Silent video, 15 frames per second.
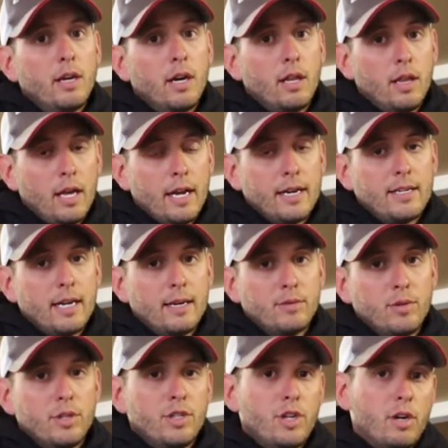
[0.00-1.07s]
a lot of
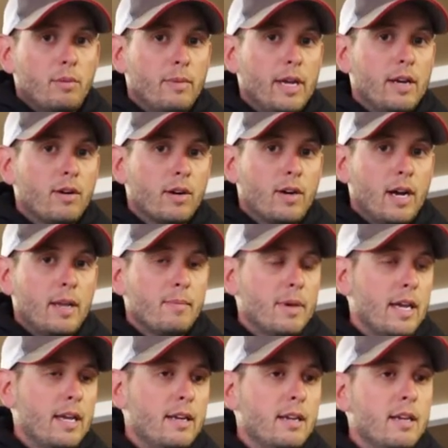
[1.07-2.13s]
times with a jerkbait or a
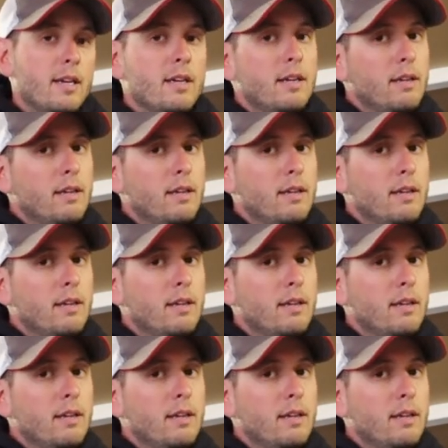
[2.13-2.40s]
crankbait,